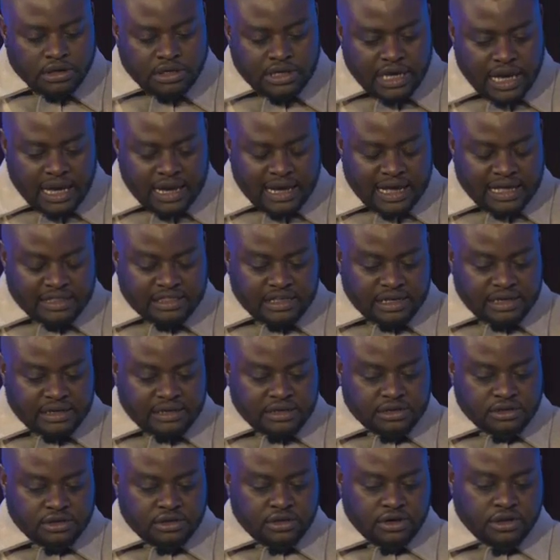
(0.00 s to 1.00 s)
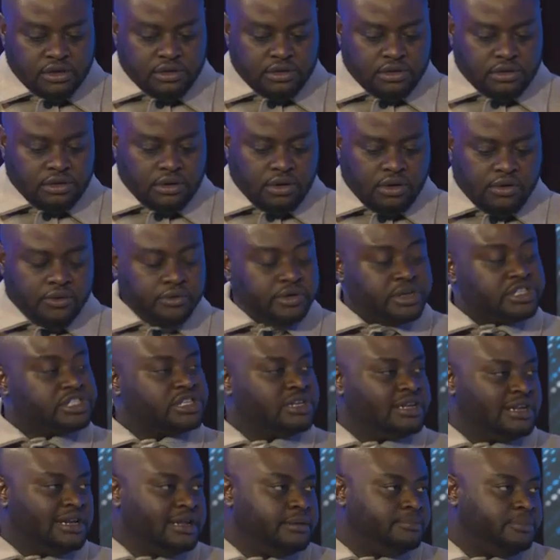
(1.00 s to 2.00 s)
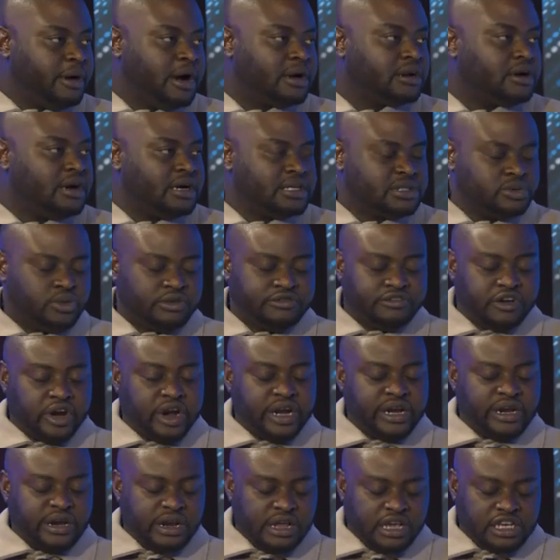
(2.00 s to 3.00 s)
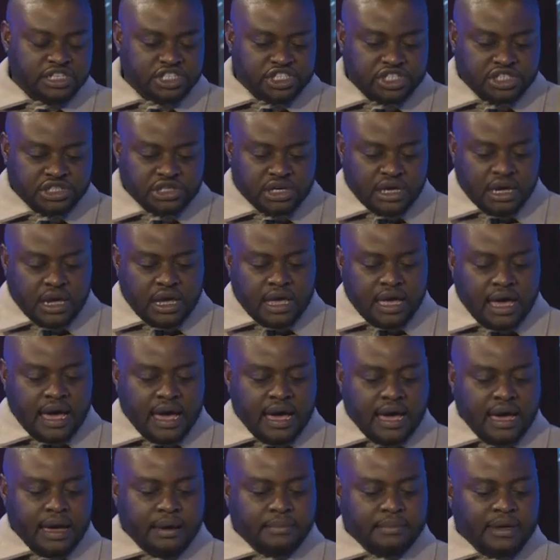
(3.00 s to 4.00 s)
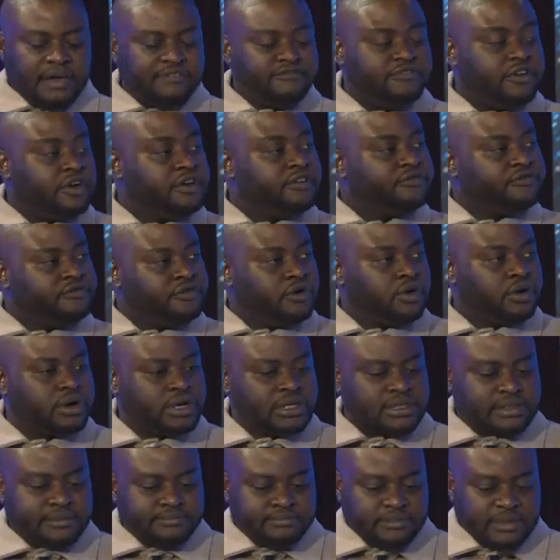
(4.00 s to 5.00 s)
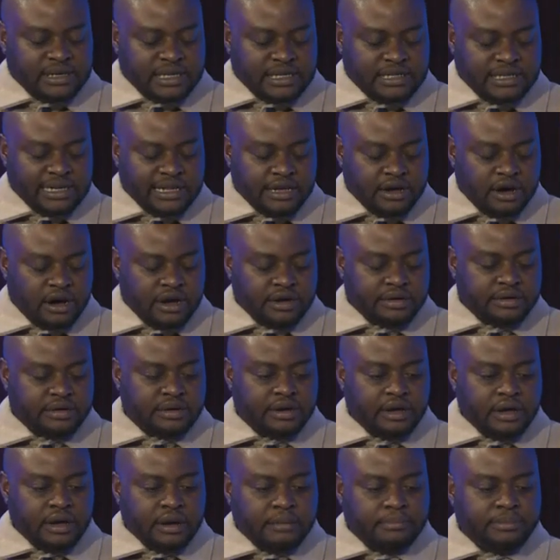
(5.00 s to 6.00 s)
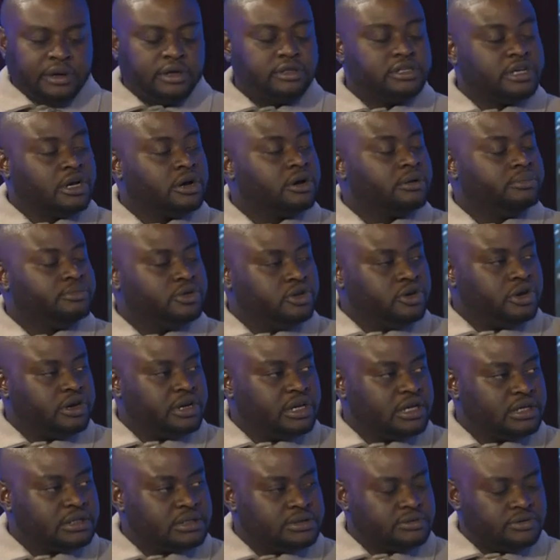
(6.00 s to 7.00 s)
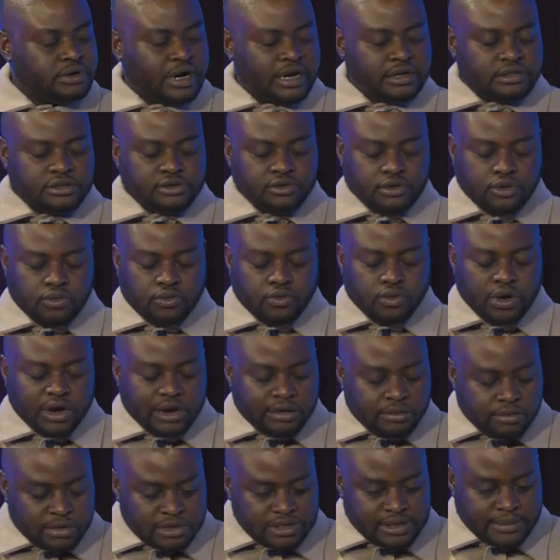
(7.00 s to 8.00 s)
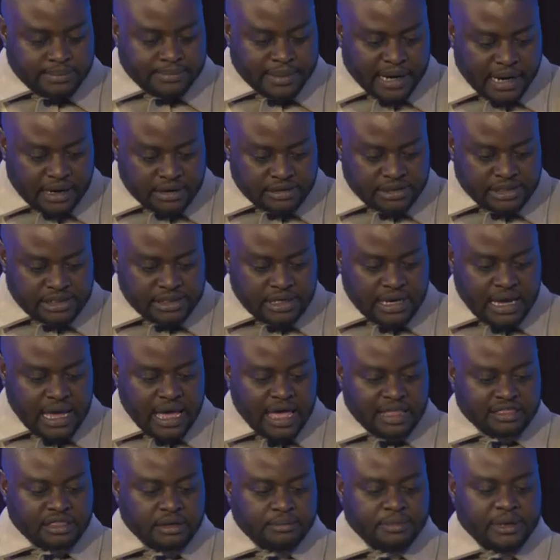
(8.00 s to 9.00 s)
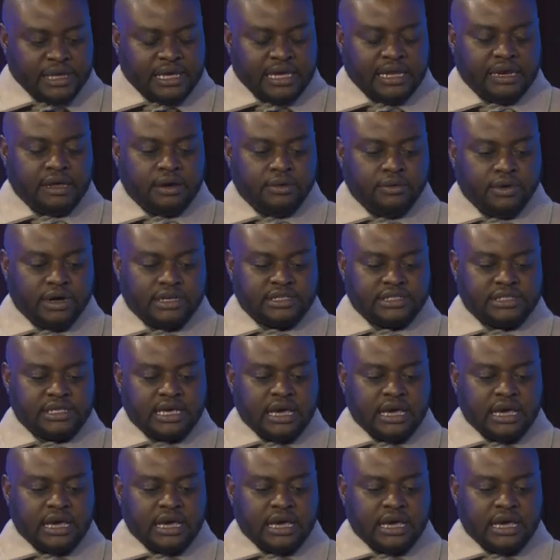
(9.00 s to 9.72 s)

Yeah, I think, you know, originally podcasts were very niche and very focused mainly on building communities, right? So what it was about at the beginning was,